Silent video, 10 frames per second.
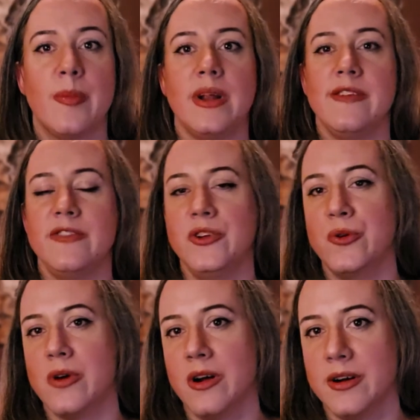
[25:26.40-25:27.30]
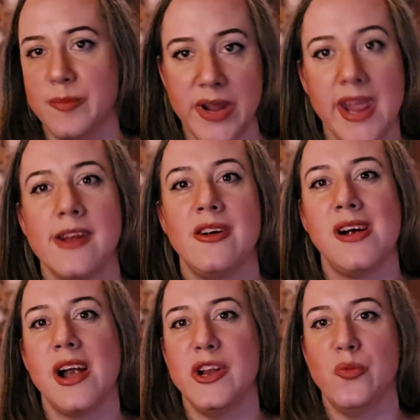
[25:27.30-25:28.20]
But if you are a
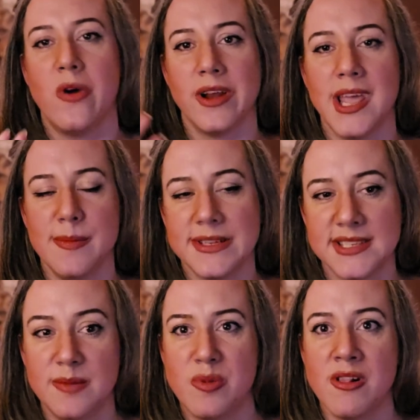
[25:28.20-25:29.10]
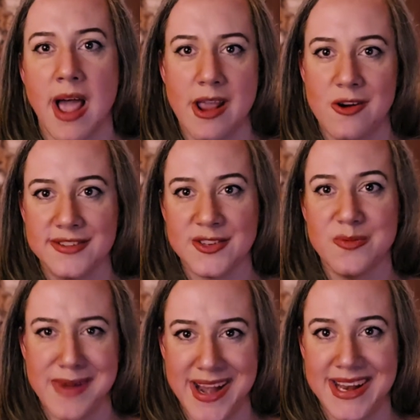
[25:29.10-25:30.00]
beginner and you want to keep it simple, I also
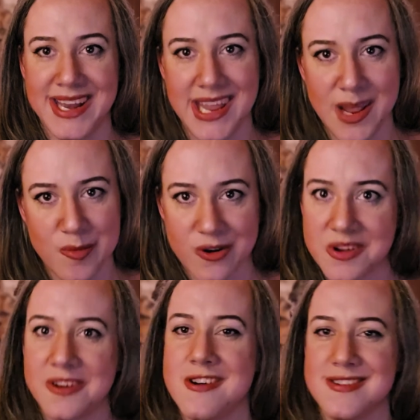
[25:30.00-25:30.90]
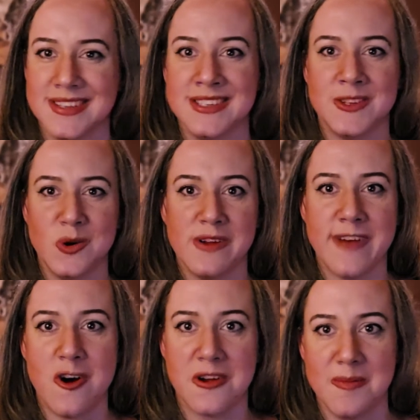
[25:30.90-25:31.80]
made an ebook called Intuitive
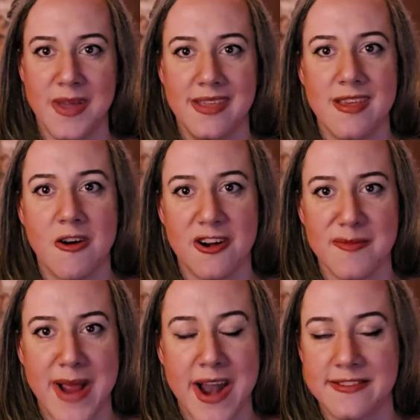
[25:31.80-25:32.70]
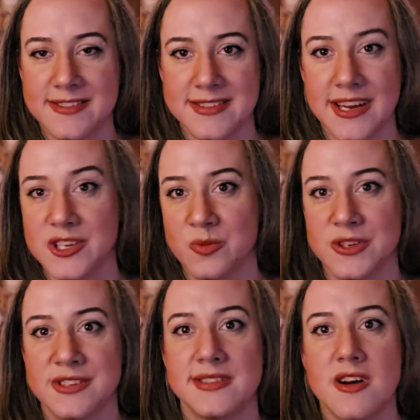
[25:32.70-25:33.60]
Alchemy, The Art of Manifestation,
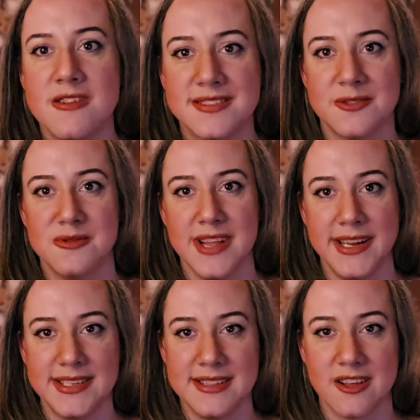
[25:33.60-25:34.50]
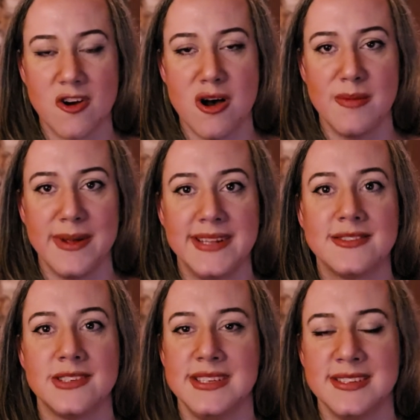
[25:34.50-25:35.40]
which is also linked in the
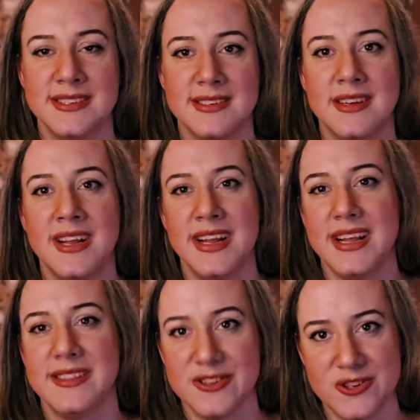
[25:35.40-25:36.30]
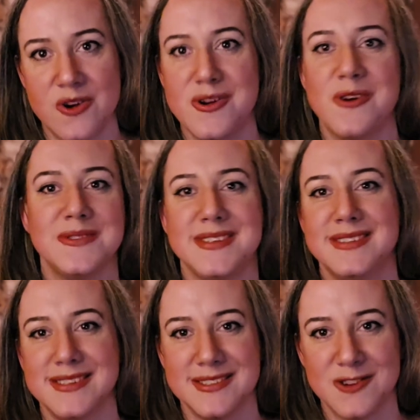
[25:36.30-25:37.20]
comments, in the show notes, in
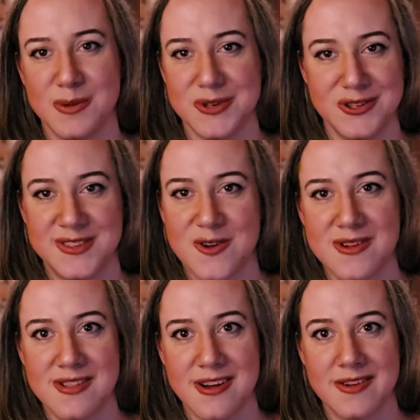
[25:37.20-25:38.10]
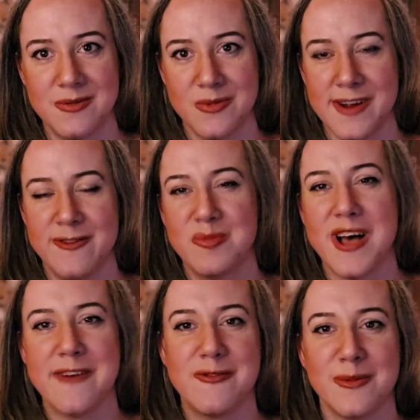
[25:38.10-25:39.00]
the description. Just go and look. Whatever
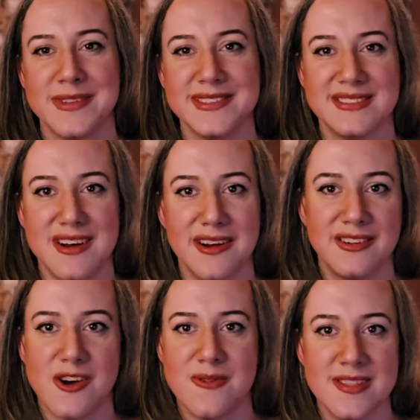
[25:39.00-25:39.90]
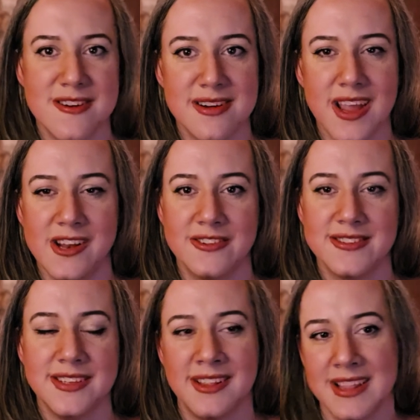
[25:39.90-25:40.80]
platform this is on, go and look, and you'll
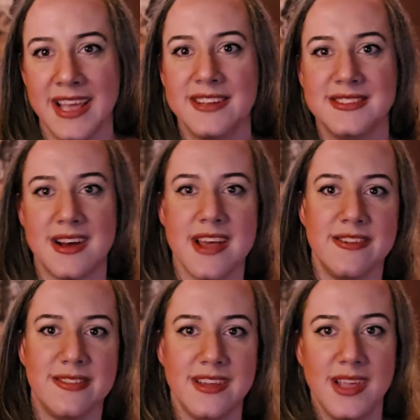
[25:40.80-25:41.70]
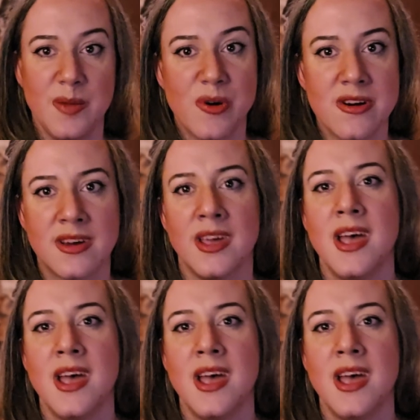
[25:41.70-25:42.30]
see the link to either the ebook